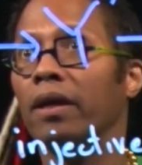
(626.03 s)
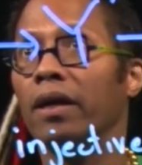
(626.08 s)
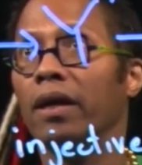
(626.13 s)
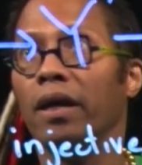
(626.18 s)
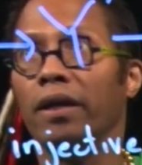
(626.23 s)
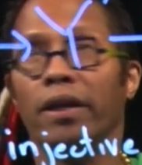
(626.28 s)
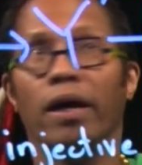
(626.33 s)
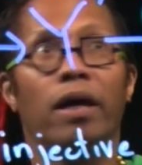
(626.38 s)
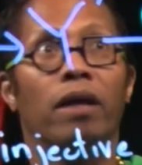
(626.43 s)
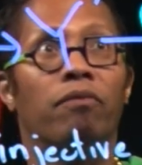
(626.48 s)

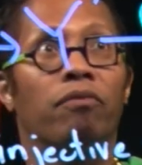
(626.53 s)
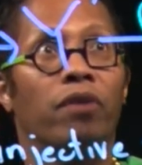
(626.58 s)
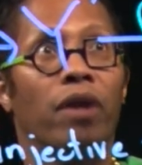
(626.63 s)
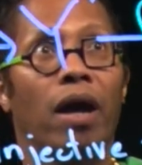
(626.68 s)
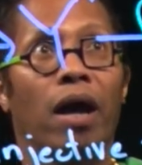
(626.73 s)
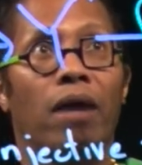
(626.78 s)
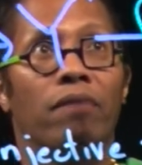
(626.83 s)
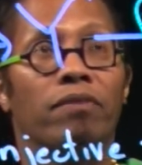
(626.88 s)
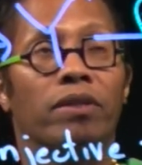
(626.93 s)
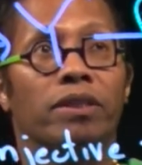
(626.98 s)
And then if we
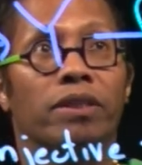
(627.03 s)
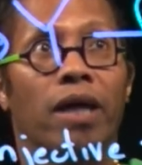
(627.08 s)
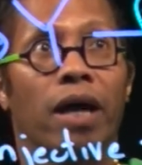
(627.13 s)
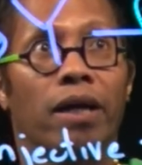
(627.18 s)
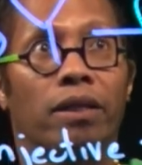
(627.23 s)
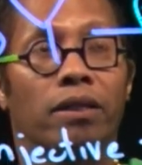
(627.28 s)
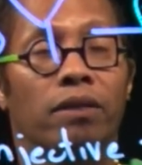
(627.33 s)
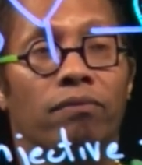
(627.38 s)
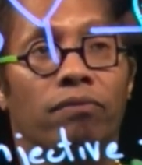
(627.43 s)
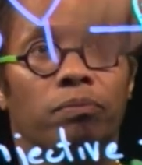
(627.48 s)
have
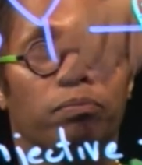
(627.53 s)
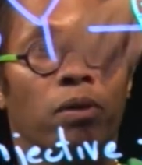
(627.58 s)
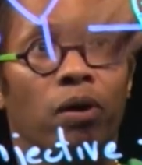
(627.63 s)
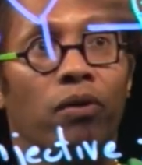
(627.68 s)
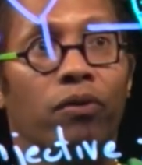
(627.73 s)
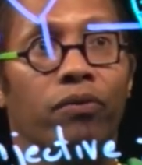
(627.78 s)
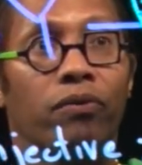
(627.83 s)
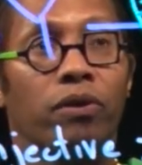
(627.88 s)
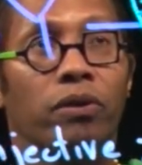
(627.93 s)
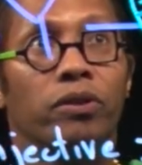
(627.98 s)
exact, if
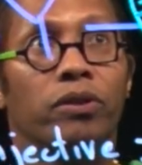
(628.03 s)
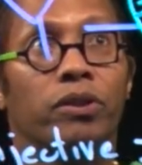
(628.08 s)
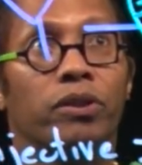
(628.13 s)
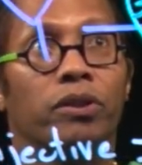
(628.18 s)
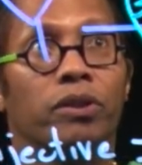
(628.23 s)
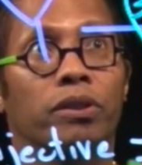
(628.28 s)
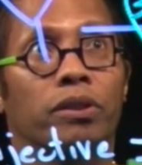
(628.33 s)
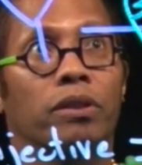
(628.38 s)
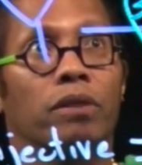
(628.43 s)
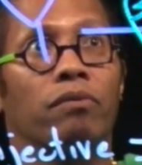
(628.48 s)
both
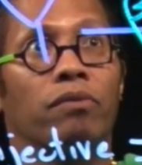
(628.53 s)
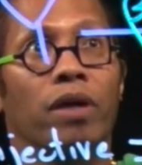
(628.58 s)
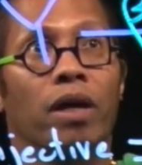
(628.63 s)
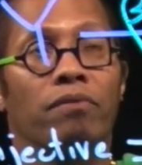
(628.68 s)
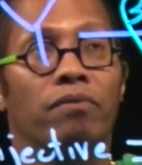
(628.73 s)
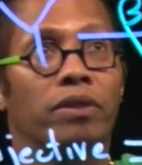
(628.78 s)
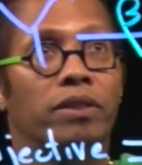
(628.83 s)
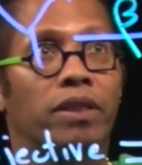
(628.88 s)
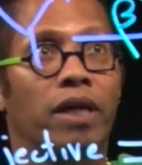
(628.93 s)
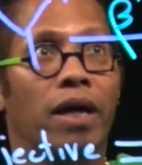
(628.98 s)
rows, if we have
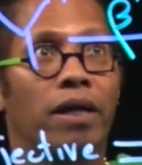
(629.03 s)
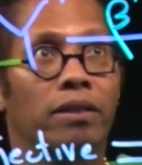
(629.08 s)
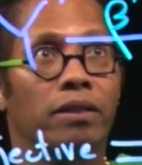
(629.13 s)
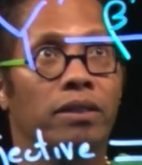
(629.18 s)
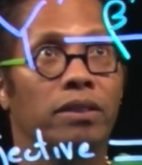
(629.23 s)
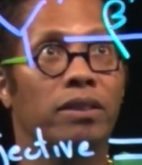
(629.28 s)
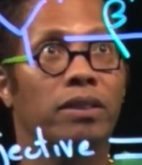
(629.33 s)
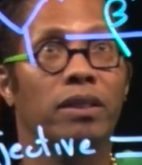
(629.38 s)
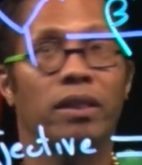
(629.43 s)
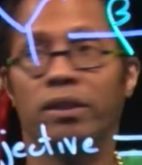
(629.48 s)

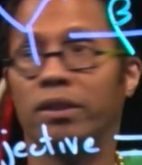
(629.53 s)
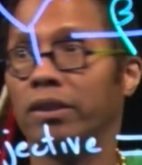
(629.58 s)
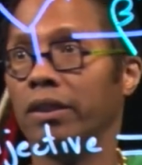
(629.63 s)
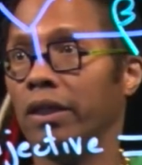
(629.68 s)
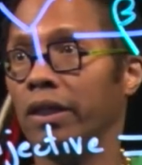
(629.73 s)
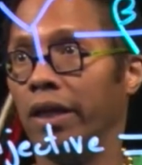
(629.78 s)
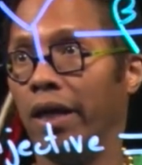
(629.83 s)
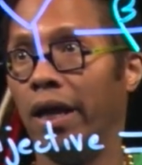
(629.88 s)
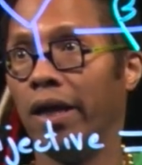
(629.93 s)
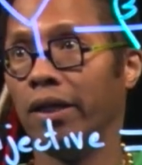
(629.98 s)
exactness at
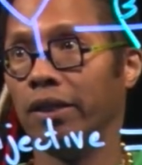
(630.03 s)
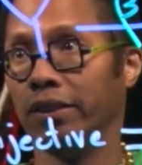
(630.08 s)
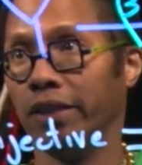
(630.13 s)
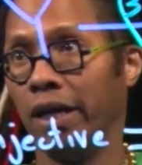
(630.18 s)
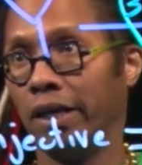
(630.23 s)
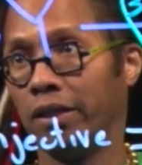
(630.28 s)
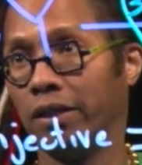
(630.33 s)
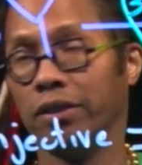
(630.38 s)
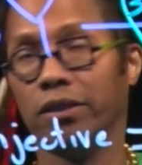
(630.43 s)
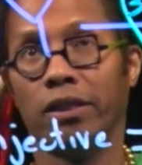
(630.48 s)
z and
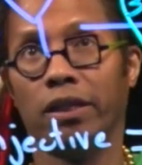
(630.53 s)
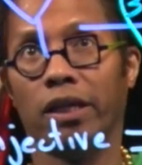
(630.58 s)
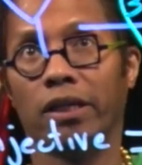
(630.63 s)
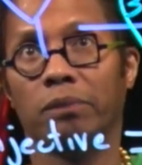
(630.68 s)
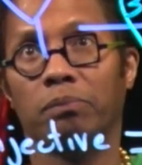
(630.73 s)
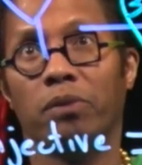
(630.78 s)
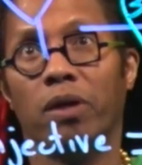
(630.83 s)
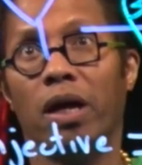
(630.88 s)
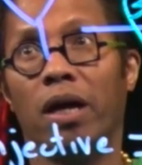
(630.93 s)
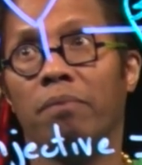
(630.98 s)
exactness at x
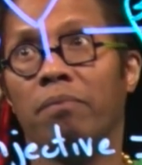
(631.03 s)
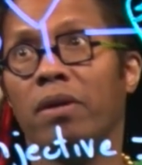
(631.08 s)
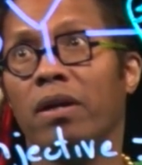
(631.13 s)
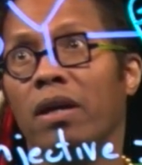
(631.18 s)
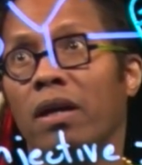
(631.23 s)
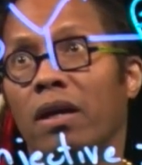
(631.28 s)
prime,